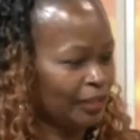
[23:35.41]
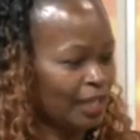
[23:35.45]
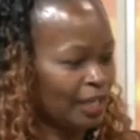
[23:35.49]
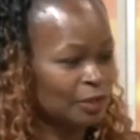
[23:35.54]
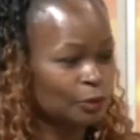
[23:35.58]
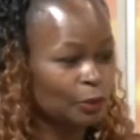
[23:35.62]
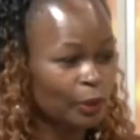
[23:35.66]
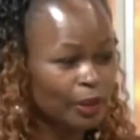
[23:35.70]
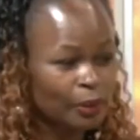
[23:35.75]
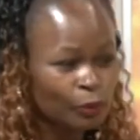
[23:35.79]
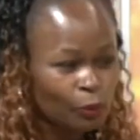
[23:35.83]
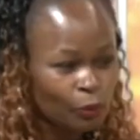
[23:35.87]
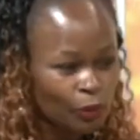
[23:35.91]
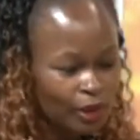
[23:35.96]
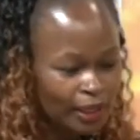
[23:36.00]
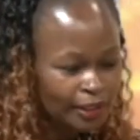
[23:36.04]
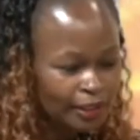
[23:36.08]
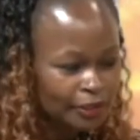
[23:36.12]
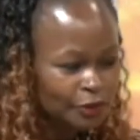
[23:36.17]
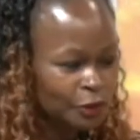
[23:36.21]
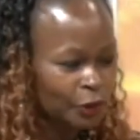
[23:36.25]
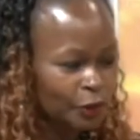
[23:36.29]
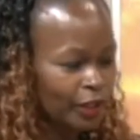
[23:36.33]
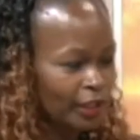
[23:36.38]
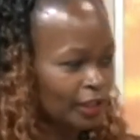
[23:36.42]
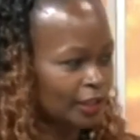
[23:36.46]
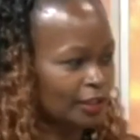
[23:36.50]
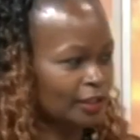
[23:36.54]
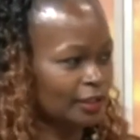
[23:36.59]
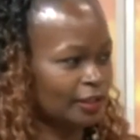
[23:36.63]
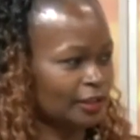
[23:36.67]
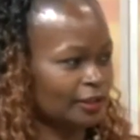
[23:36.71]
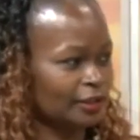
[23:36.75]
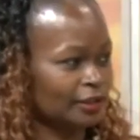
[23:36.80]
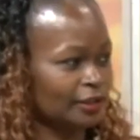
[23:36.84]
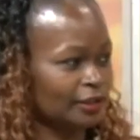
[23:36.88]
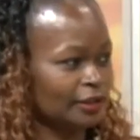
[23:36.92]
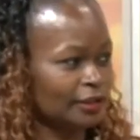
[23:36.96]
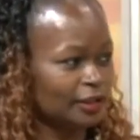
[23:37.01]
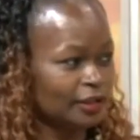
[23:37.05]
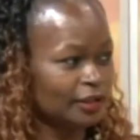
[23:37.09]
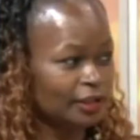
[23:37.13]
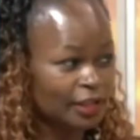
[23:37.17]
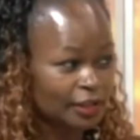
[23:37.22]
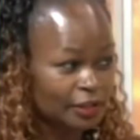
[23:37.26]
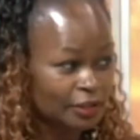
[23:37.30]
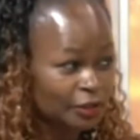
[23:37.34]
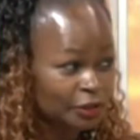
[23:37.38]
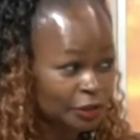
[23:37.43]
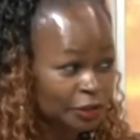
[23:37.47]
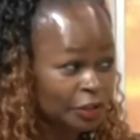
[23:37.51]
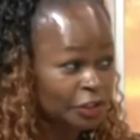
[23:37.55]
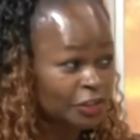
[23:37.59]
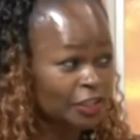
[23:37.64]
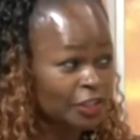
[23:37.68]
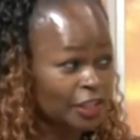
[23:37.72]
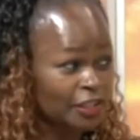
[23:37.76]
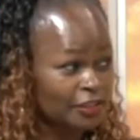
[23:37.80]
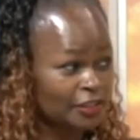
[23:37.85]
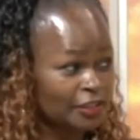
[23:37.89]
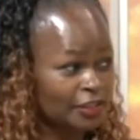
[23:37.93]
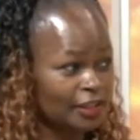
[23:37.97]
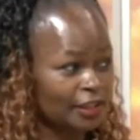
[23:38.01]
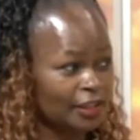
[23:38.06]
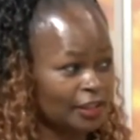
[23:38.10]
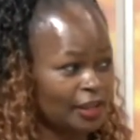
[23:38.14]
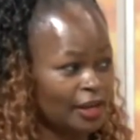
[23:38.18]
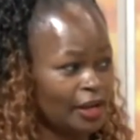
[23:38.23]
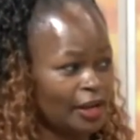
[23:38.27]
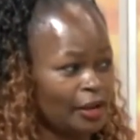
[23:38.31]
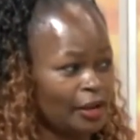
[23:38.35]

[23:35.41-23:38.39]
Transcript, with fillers: that when one joined, mm. they, she changed.